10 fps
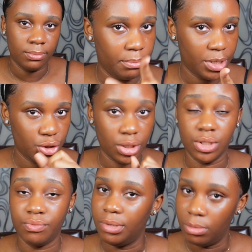Make sure it
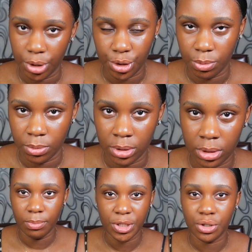is really what you
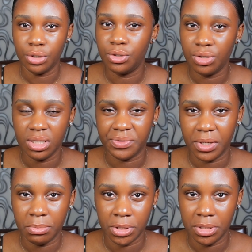want. Make sure you're not doing this
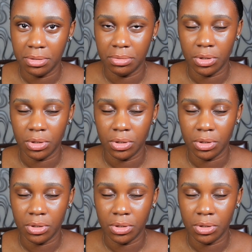for anybody.